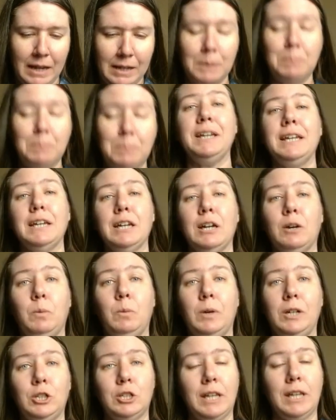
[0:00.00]
depending on
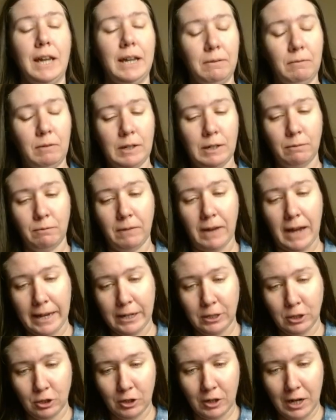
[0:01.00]
which side of a
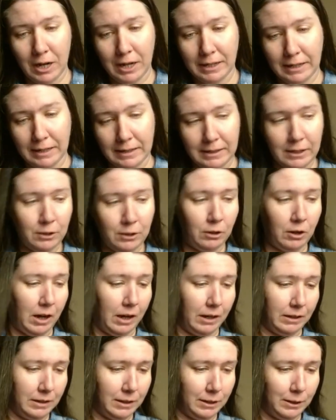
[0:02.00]
divide you're on, it's either
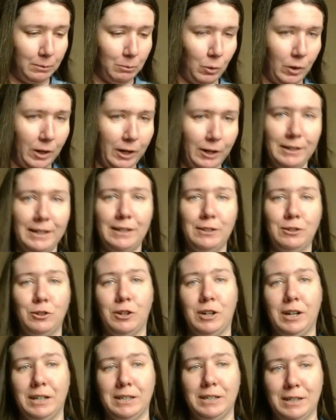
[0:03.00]
autism awareness
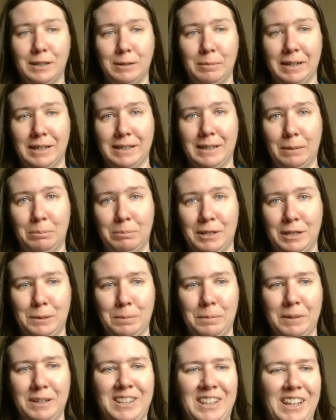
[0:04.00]
or autism
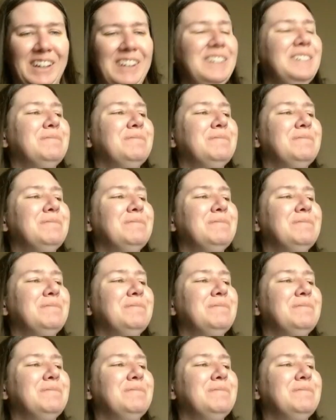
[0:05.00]
acceptance month.